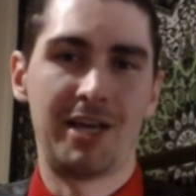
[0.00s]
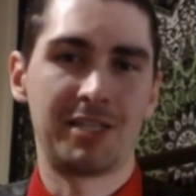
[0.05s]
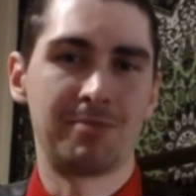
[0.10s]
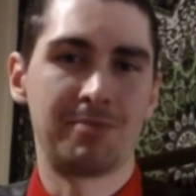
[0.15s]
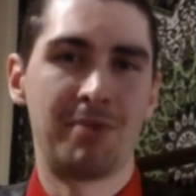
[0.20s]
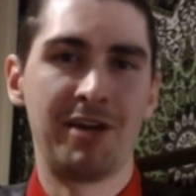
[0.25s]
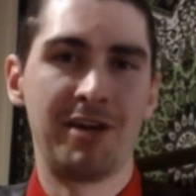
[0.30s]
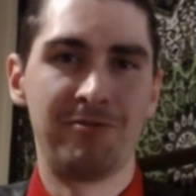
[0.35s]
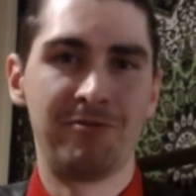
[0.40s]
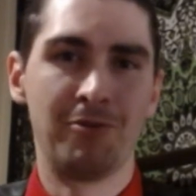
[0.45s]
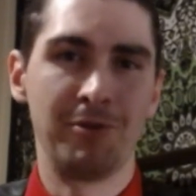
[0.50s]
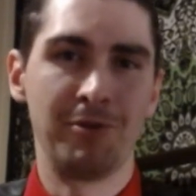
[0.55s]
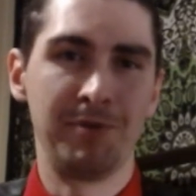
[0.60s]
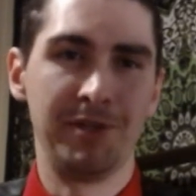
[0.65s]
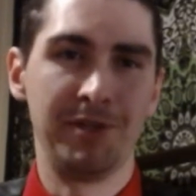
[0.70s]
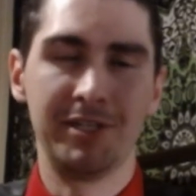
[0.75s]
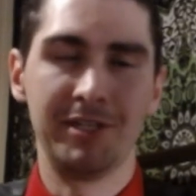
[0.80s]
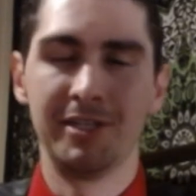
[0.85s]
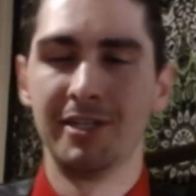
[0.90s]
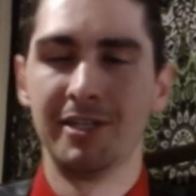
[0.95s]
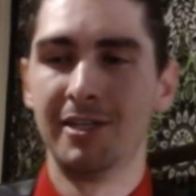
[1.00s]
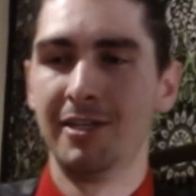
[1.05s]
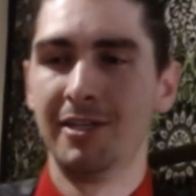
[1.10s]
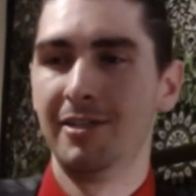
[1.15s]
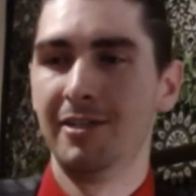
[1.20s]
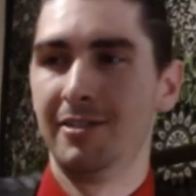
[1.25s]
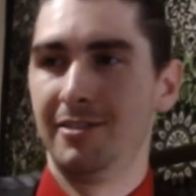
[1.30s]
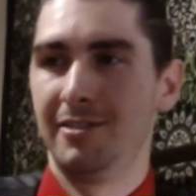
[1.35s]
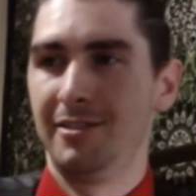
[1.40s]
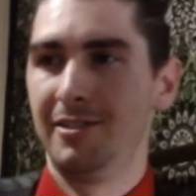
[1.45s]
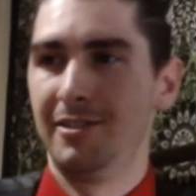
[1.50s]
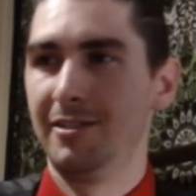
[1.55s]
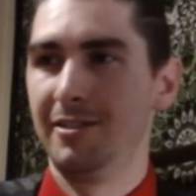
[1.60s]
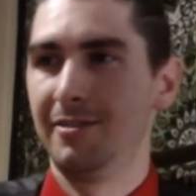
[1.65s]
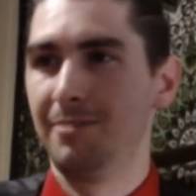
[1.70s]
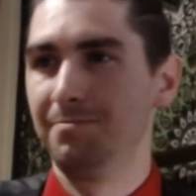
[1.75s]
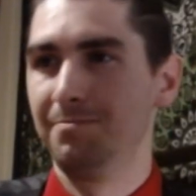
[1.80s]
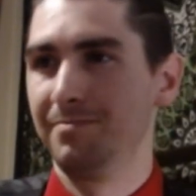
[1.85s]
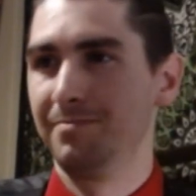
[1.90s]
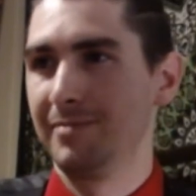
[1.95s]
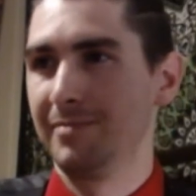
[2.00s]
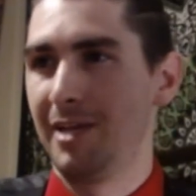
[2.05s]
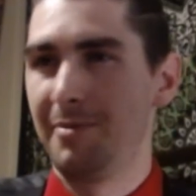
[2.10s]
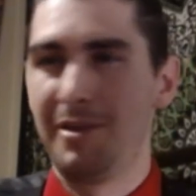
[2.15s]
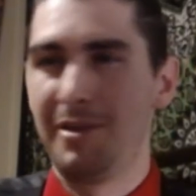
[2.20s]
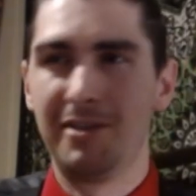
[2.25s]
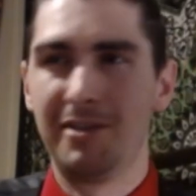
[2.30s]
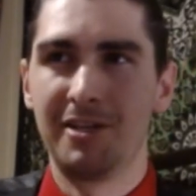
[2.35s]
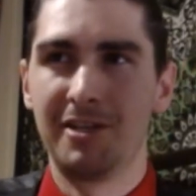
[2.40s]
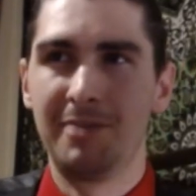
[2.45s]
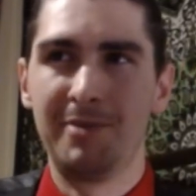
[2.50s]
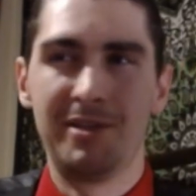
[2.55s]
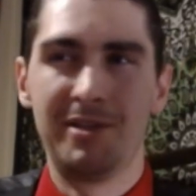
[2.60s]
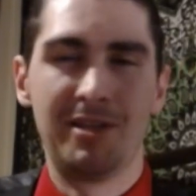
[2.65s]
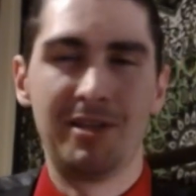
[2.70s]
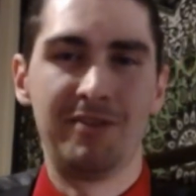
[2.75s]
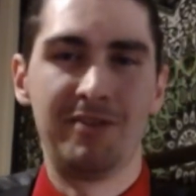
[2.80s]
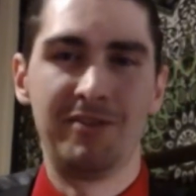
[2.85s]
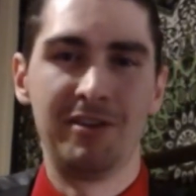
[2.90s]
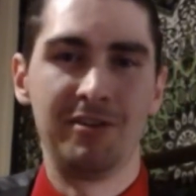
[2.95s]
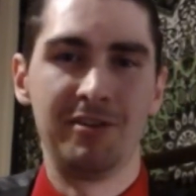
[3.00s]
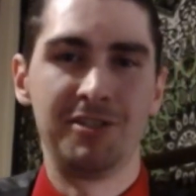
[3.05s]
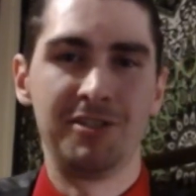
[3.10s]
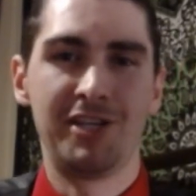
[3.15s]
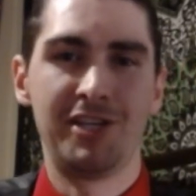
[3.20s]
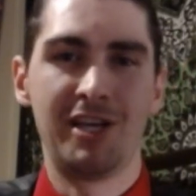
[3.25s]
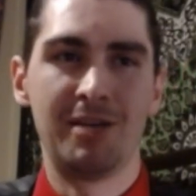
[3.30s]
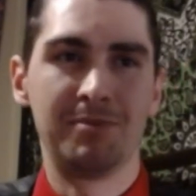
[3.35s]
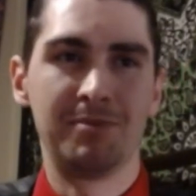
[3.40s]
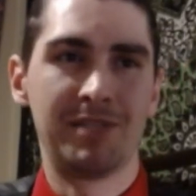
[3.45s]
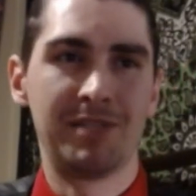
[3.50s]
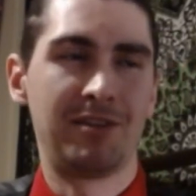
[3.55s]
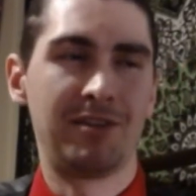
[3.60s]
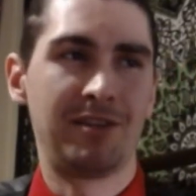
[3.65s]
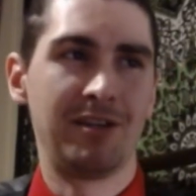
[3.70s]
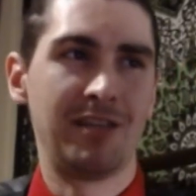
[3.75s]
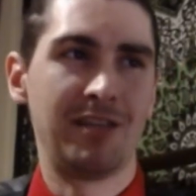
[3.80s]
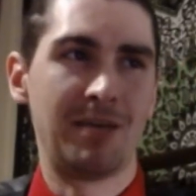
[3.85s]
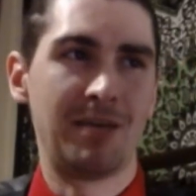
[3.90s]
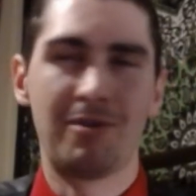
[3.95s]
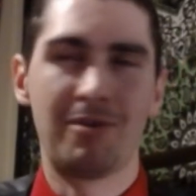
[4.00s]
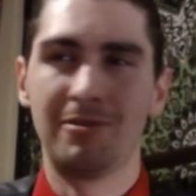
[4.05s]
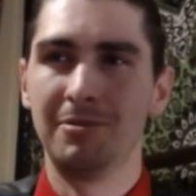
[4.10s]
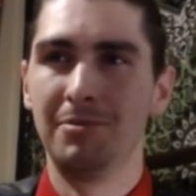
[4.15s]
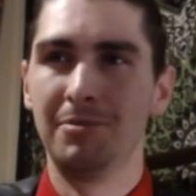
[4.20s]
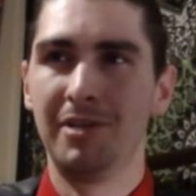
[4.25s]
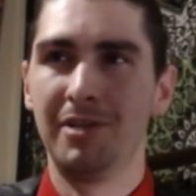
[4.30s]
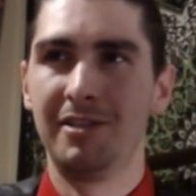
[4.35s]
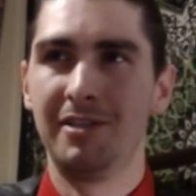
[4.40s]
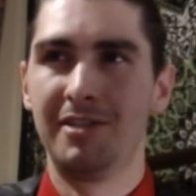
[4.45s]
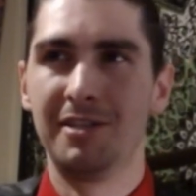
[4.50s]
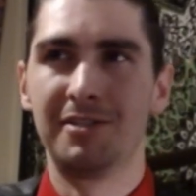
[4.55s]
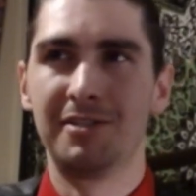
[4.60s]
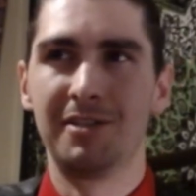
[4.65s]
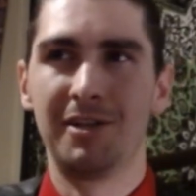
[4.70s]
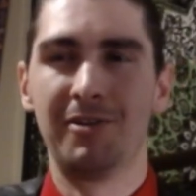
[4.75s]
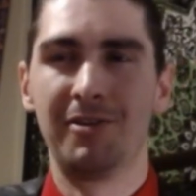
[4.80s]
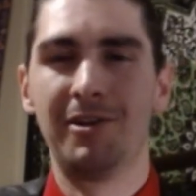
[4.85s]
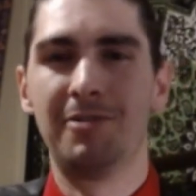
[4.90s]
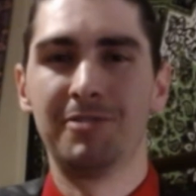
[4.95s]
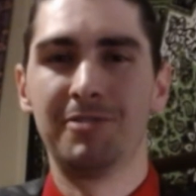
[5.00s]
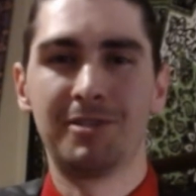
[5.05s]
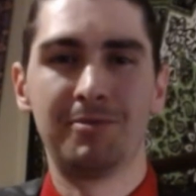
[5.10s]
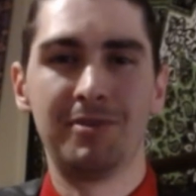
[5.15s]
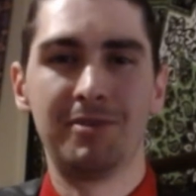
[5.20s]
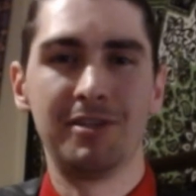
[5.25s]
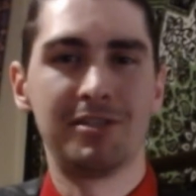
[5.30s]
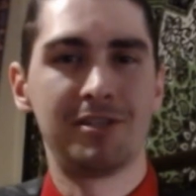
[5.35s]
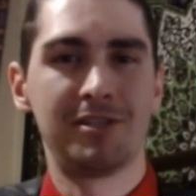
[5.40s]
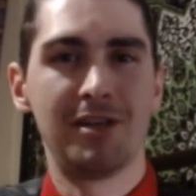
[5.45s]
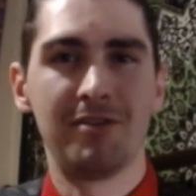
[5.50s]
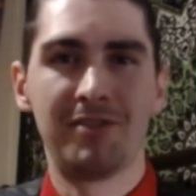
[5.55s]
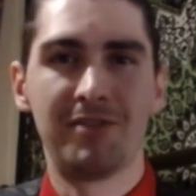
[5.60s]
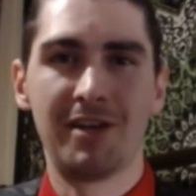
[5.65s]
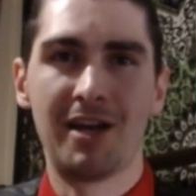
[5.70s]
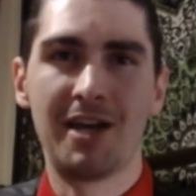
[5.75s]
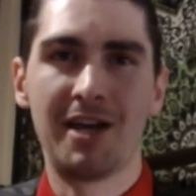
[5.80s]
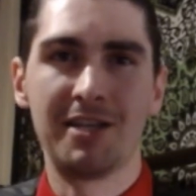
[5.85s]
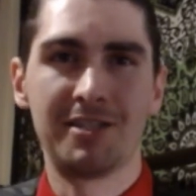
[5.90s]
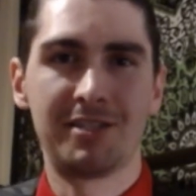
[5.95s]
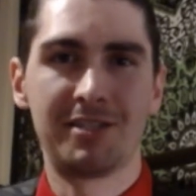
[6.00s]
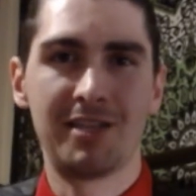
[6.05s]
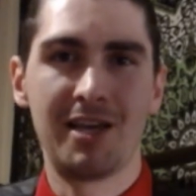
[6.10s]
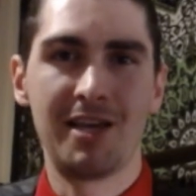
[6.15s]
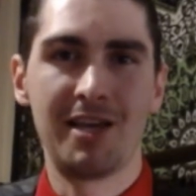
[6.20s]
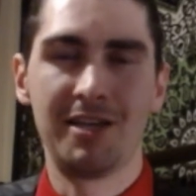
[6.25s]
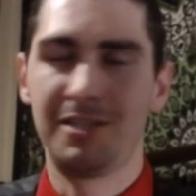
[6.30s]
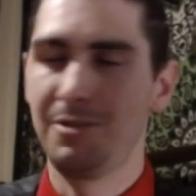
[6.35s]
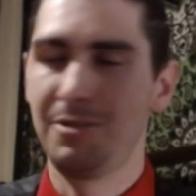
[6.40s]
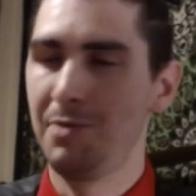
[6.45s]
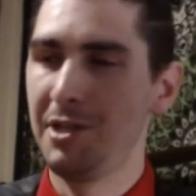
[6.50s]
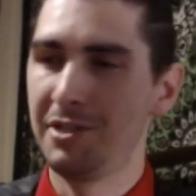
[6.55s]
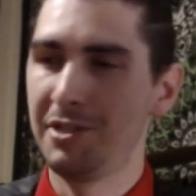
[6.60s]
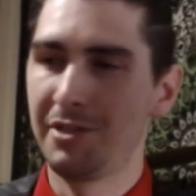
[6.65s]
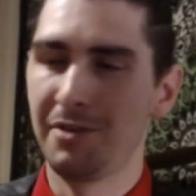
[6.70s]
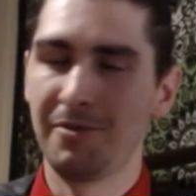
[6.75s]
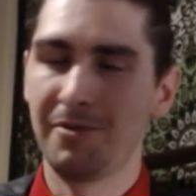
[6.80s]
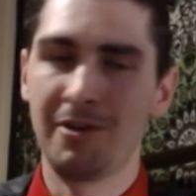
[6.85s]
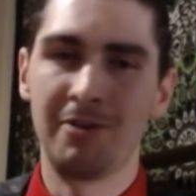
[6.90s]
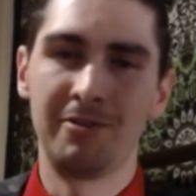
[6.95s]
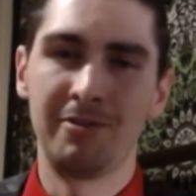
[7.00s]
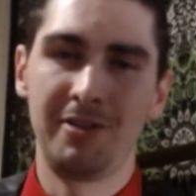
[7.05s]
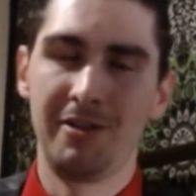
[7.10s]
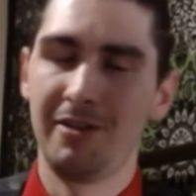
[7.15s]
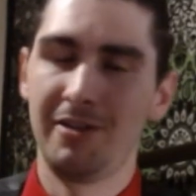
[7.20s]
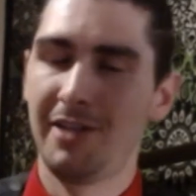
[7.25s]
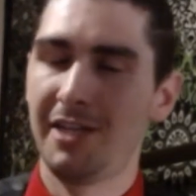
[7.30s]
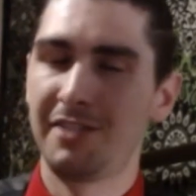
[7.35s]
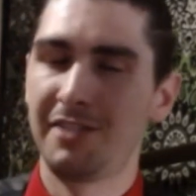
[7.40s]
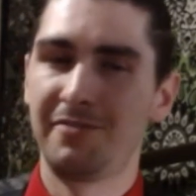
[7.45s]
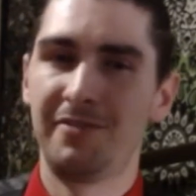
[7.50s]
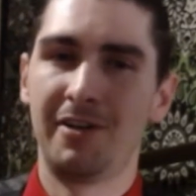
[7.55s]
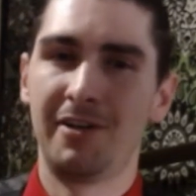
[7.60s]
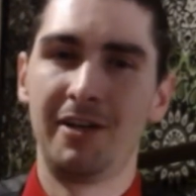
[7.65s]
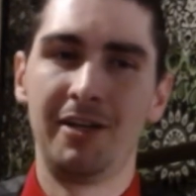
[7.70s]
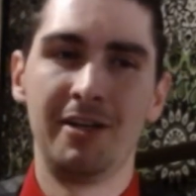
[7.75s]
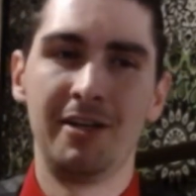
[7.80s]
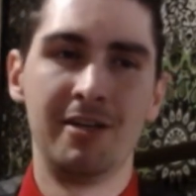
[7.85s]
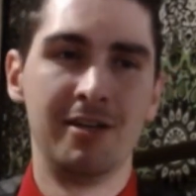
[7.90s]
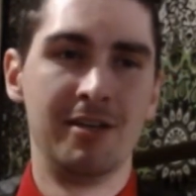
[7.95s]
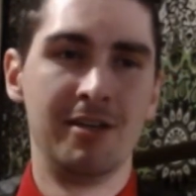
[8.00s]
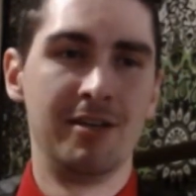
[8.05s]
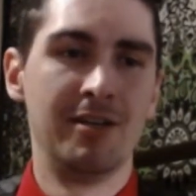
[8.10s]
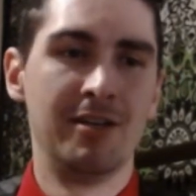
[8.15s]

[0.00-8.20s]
That's my formula. I mean, there's going to be a lot of other GMs out there that probably disagree with some of the stuff that I say, and to each their own, that's fine.